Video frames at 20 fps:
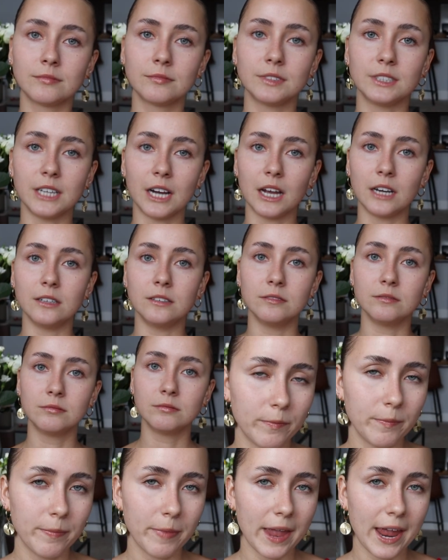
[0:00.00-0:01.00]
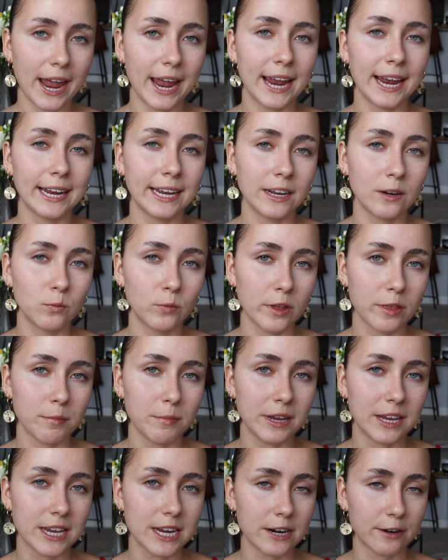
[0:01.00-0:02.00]
Done. Hang in with
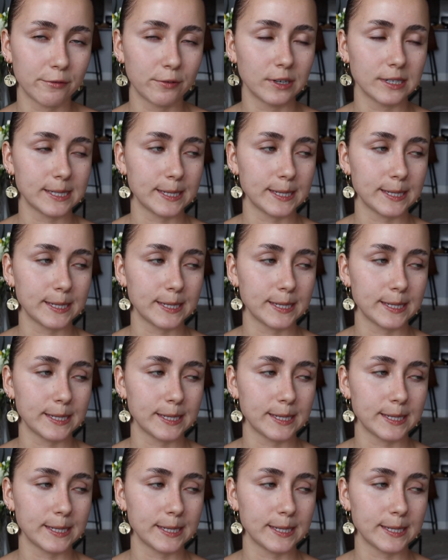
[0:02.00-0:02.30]
me here for a